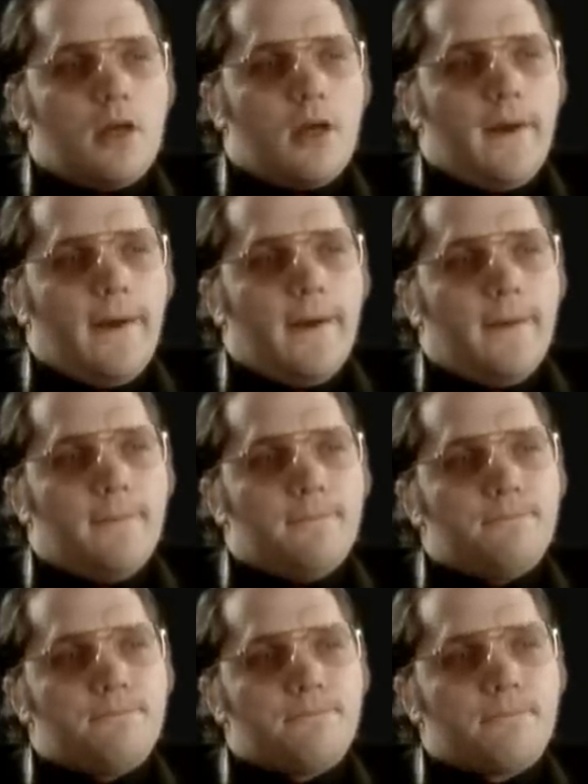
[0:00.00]

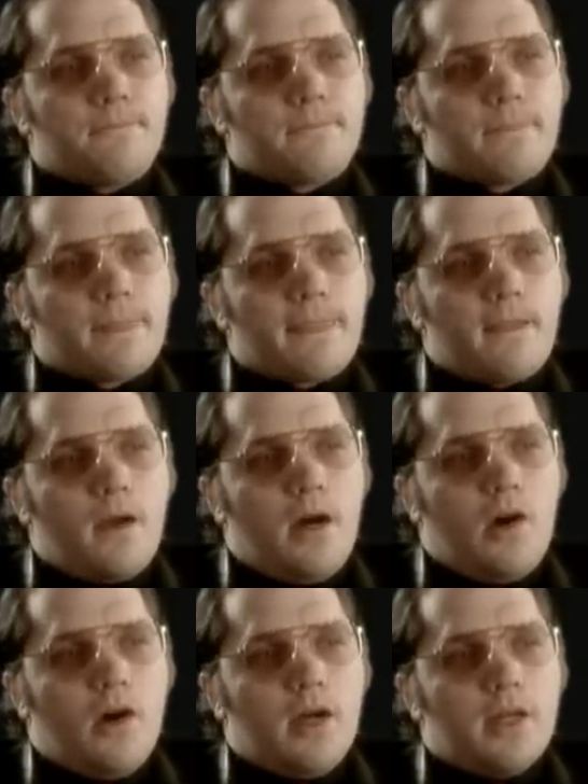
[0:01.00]
The
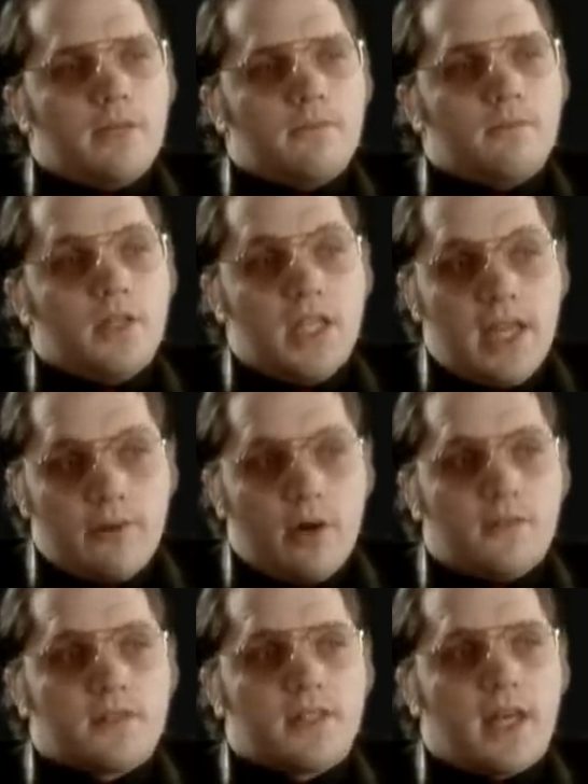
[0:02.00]
year
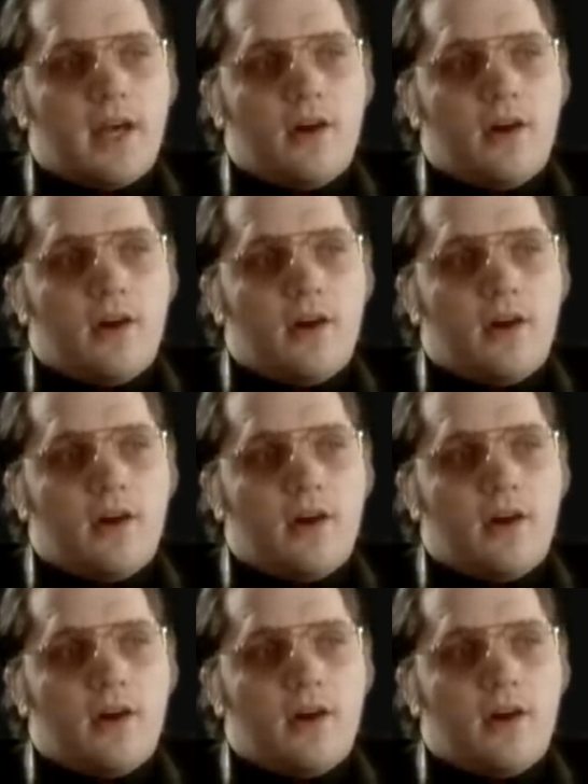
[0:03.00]
after that,